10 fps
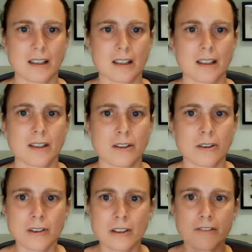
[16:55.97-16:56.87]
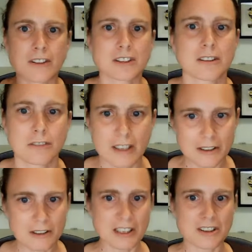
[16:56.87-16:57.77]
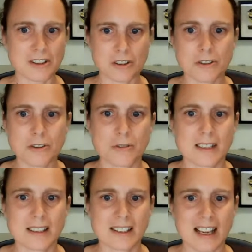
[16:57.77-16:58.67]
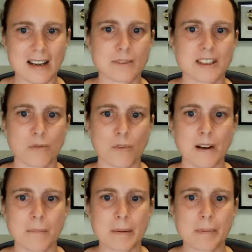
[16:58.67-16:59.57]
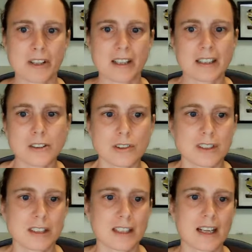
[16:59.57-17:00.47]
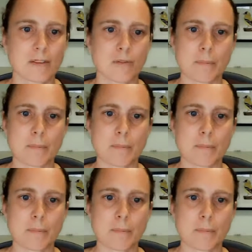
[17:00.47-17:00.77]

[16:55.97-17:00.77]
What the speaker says: the universe of what you can do with games and what people are interested in,